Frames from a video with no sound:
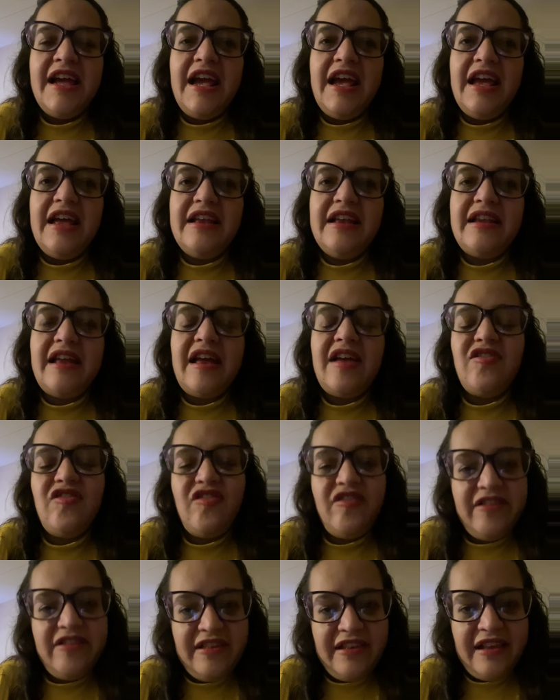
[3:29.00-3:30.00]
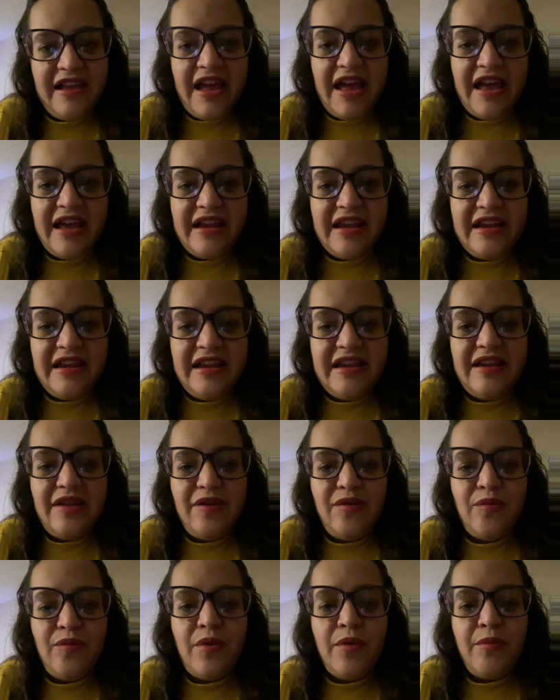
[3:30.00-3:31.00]
and I just got it
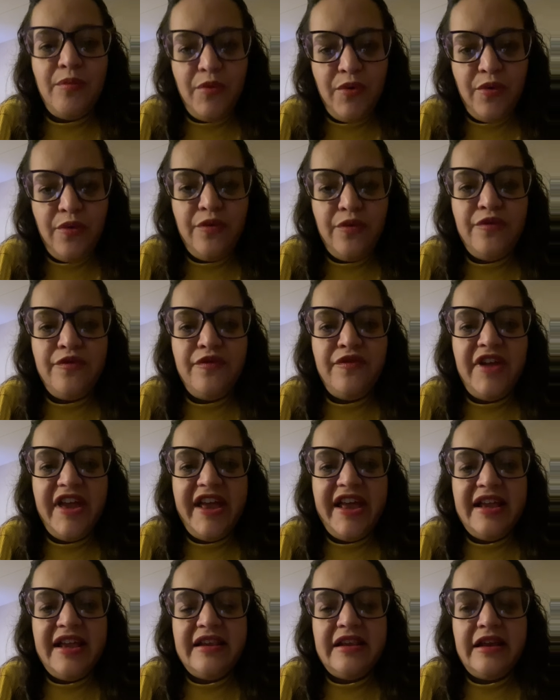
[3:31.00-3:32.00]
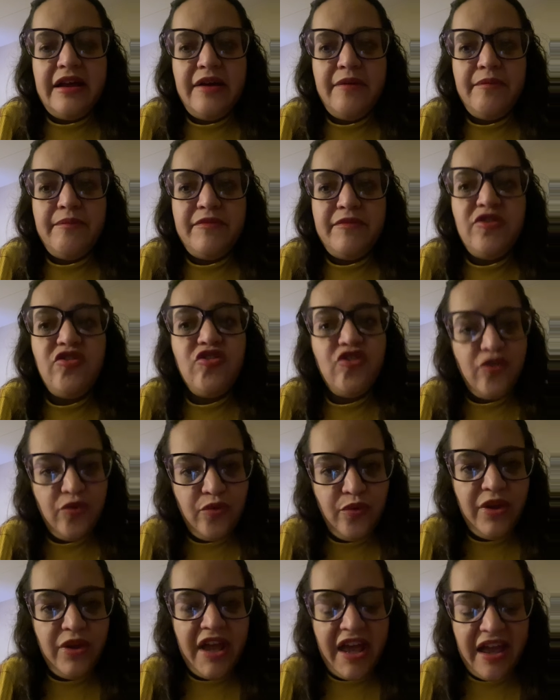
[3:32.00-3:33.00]
removed in
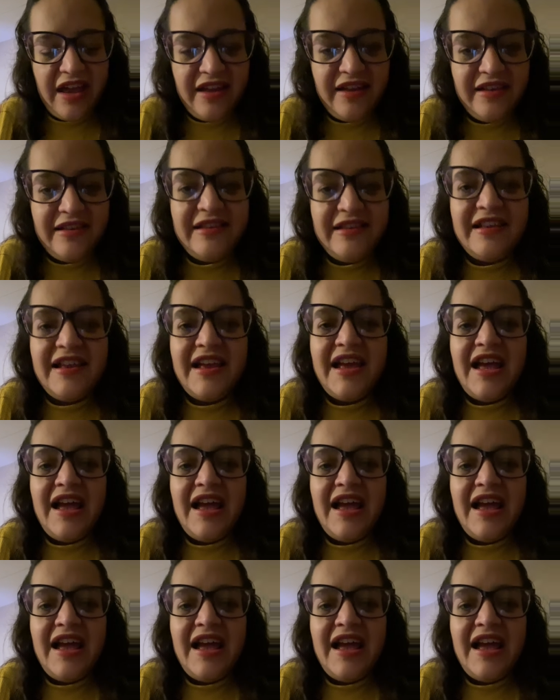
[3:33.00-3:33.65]
June, guys.